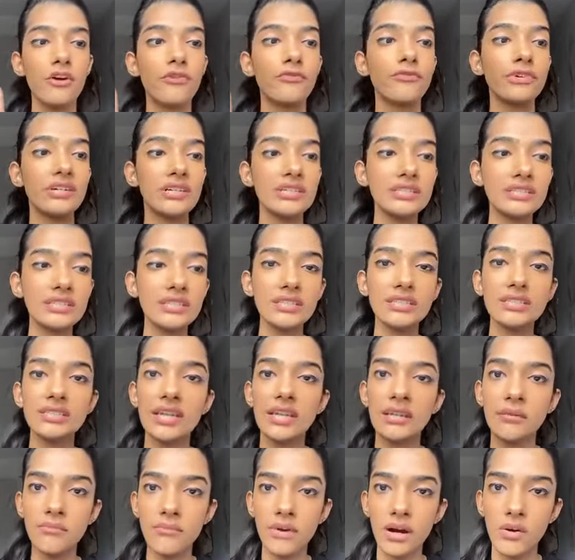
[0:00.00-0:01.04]
First is
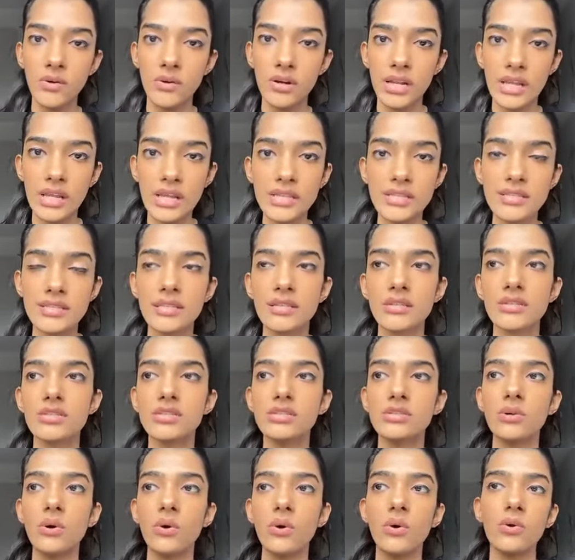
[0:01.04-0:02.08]
inbound leads.
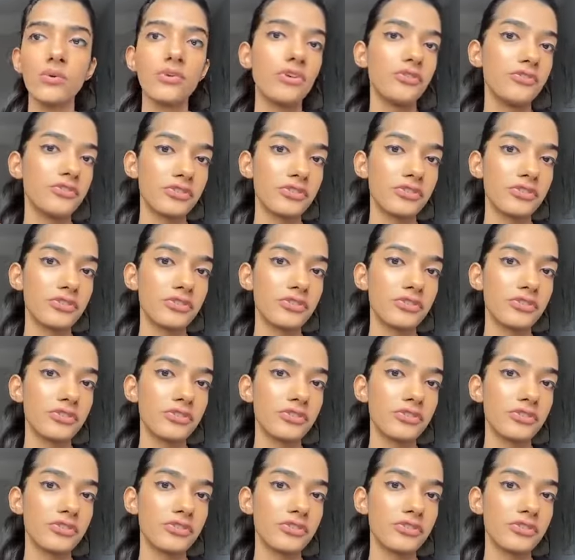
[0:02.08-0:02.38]
So you